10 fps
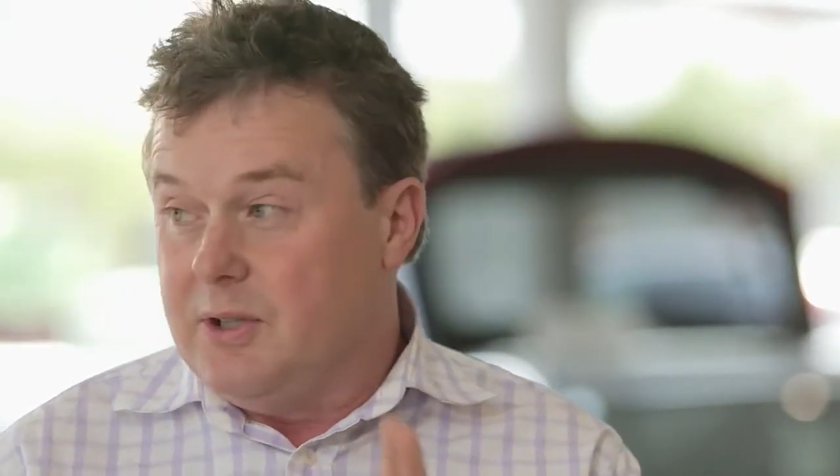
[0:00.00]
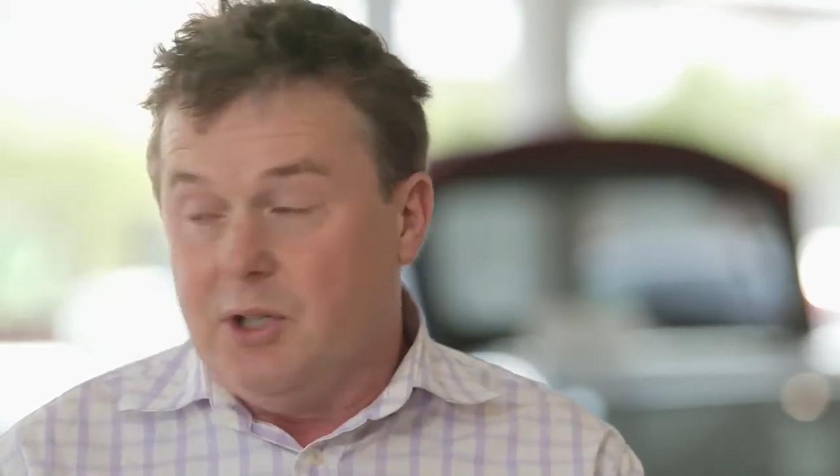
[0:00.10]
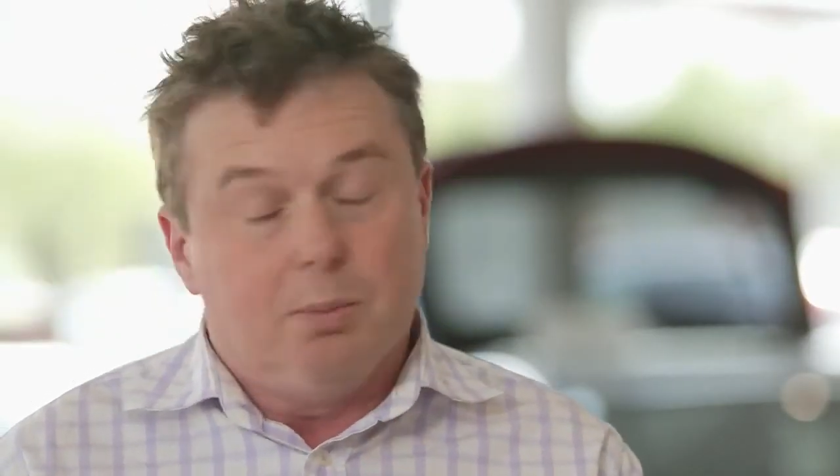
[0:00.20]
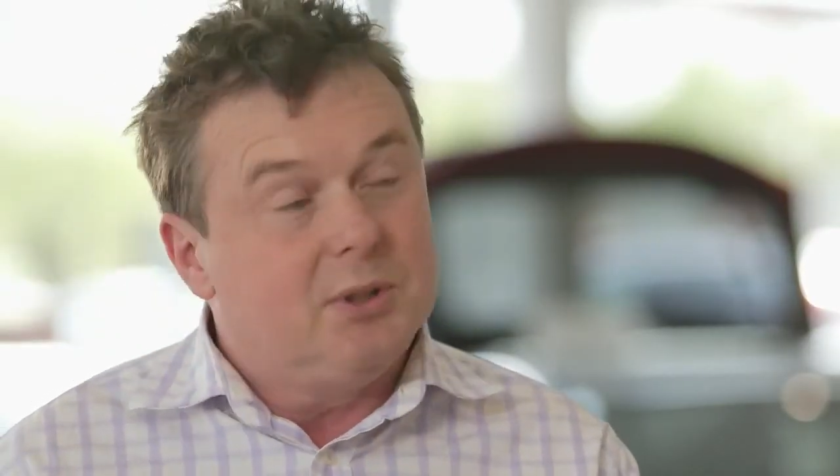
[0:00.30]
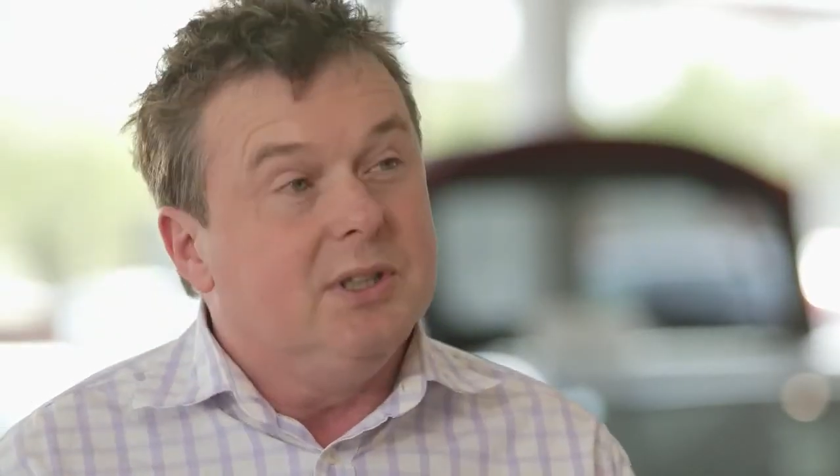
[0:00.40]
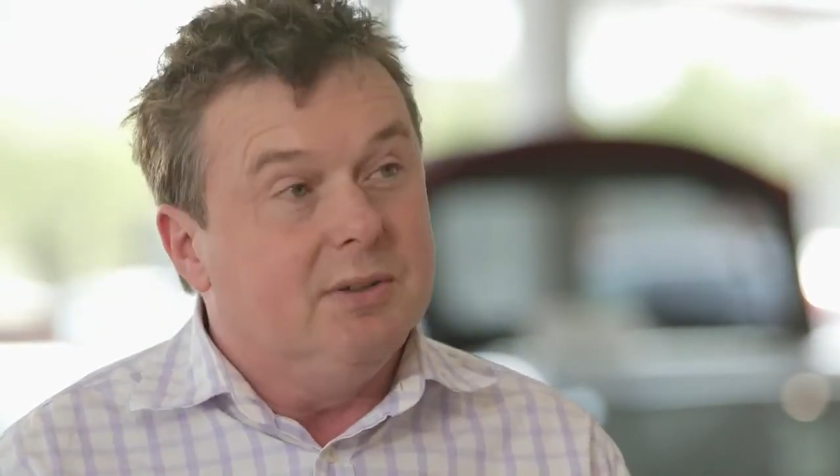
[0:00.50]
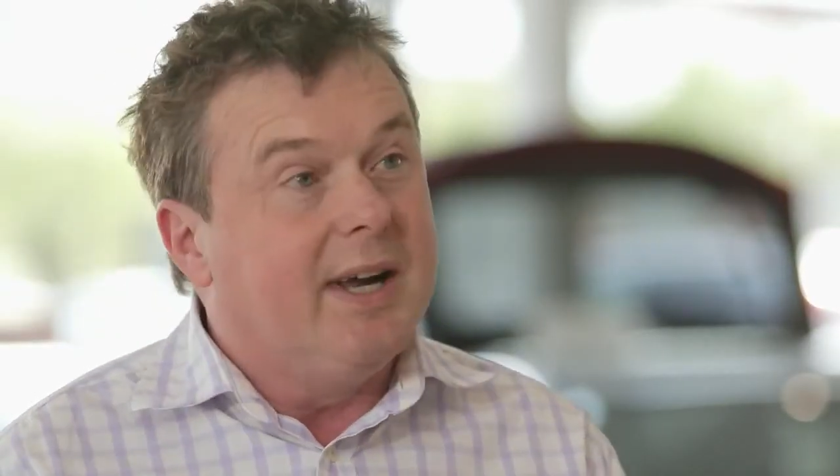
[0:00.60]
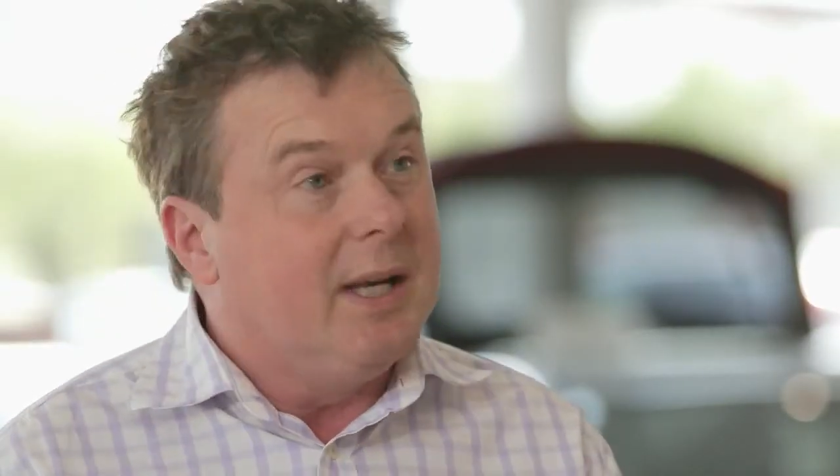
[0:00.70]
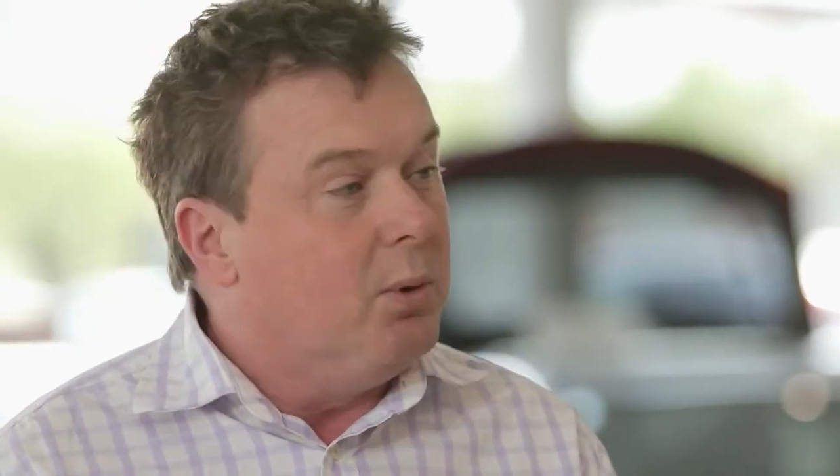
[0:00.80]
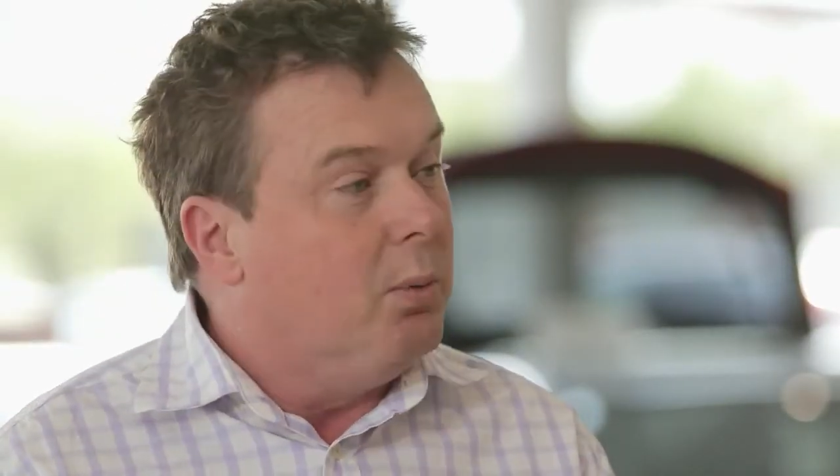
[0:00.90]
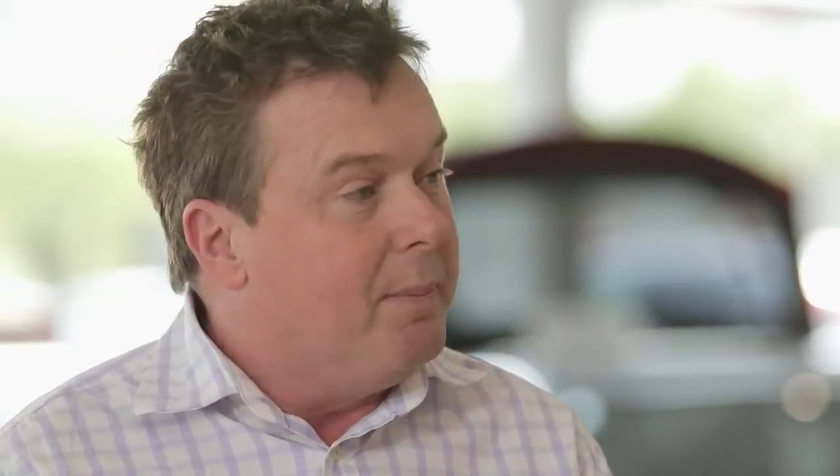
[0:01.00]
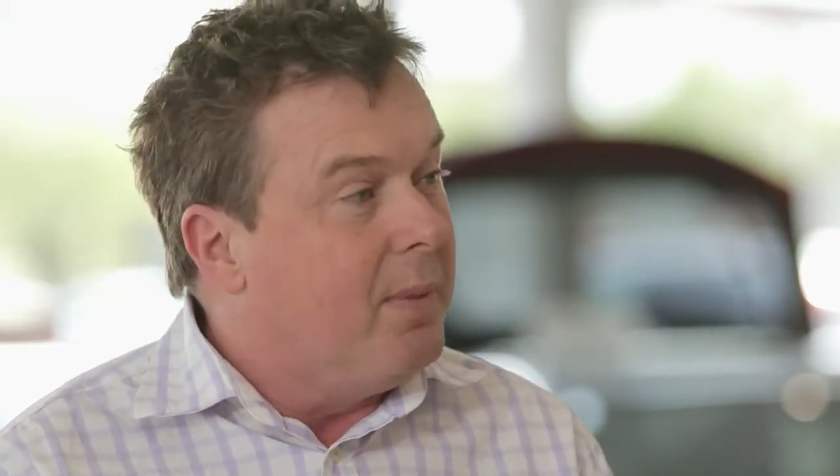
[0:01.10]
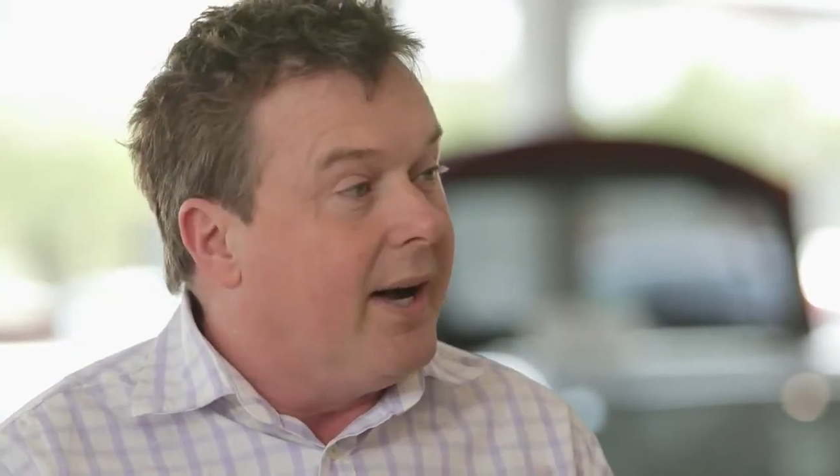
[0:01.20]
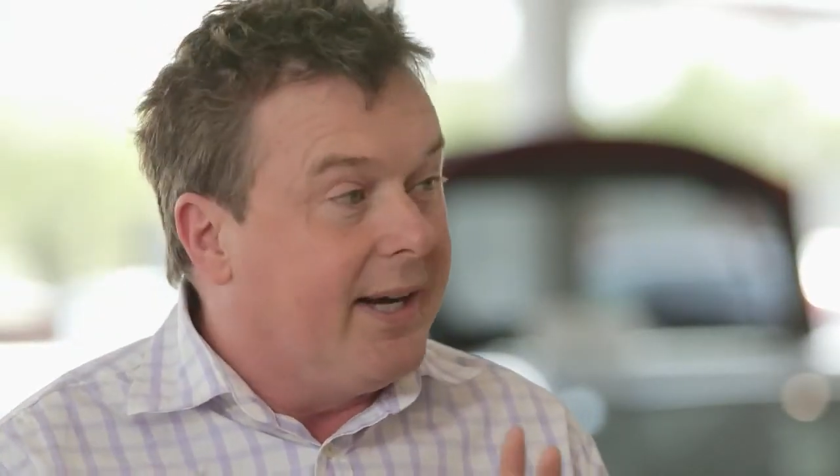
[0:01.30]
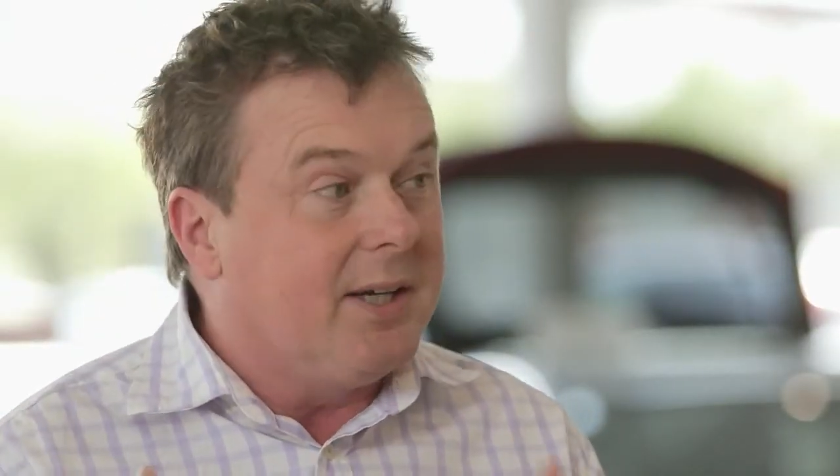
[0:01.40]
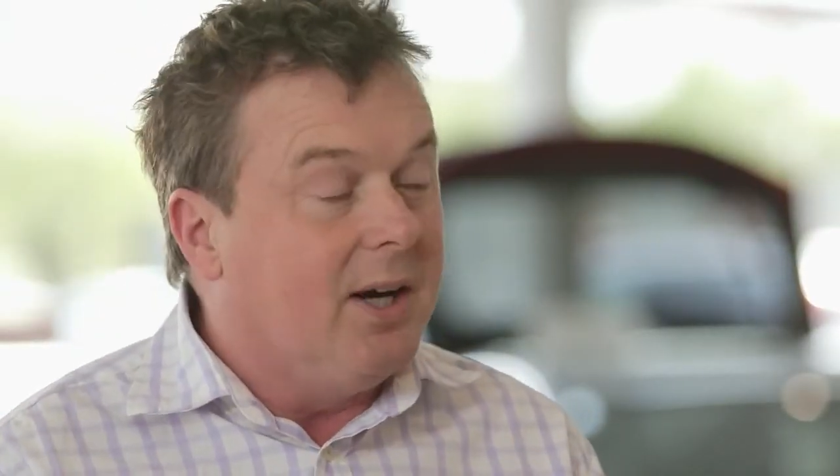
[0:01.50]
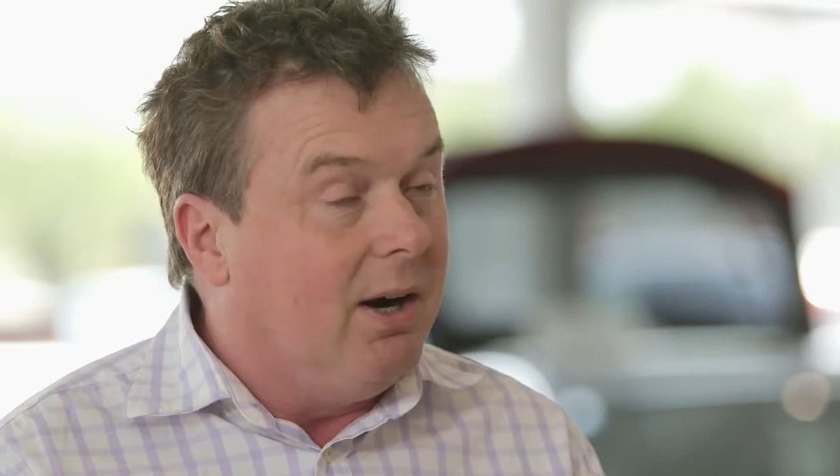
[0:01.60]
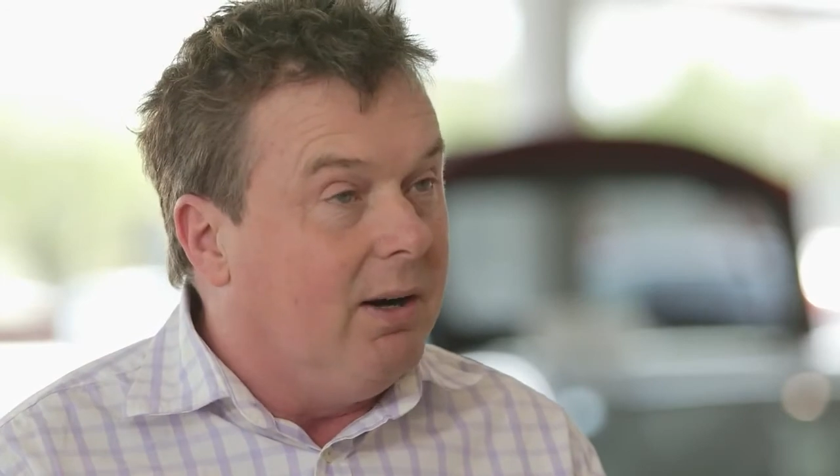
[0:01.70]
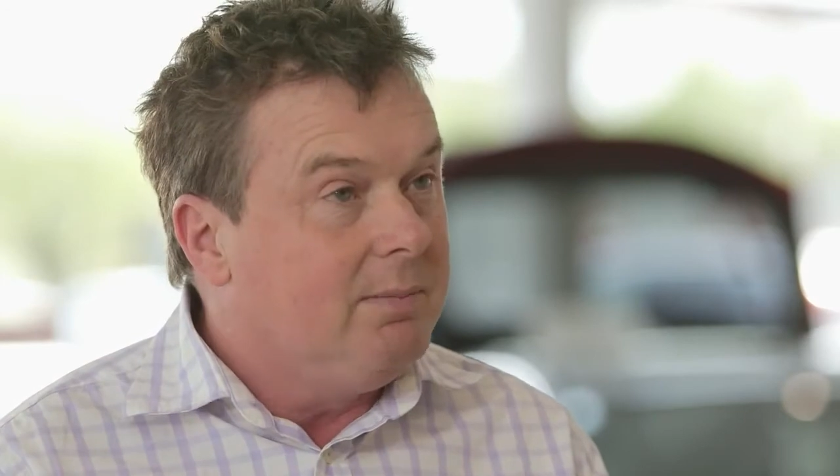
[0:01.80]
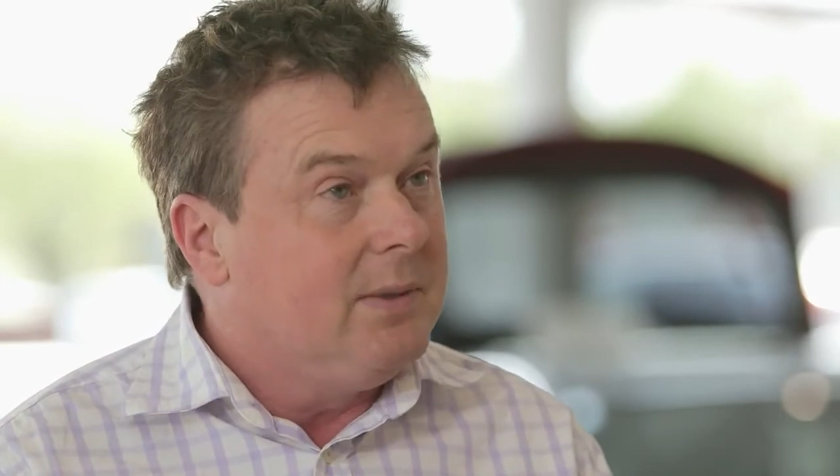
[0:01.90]
the options available when buying a
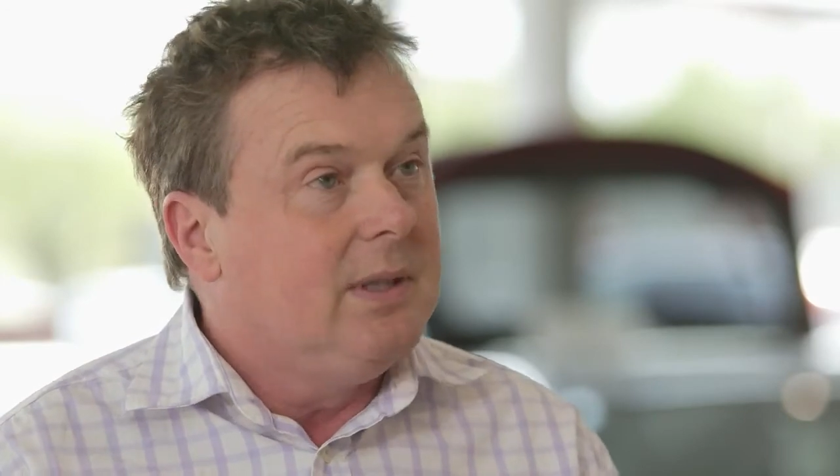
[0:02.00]
car.